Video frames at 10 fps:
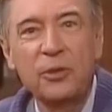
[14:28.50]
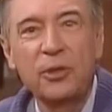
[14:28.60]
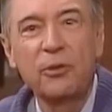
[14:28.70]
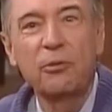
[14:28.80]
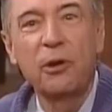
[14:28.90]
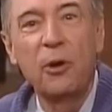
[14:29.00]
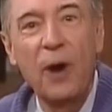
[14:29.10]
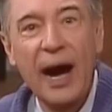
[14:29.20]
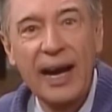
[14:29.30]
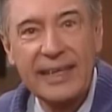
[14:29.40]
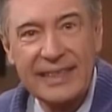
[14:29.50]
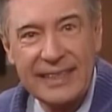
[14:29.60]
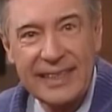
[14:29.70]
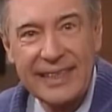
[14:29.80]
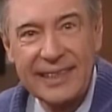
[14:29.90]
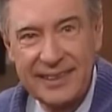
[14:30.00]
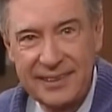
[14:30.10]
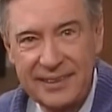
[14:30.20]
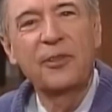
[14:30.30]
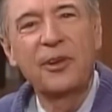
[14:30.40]
and listening. Since
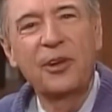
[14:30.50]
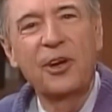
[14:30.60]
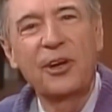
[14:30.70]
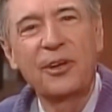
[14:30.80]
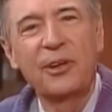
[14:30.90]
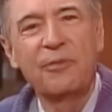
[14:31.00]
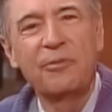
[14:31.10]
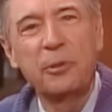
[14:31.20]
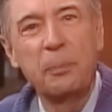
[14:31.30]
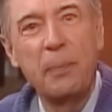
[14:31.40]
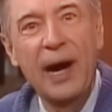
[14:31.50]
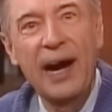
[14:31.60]
public broadcasting rules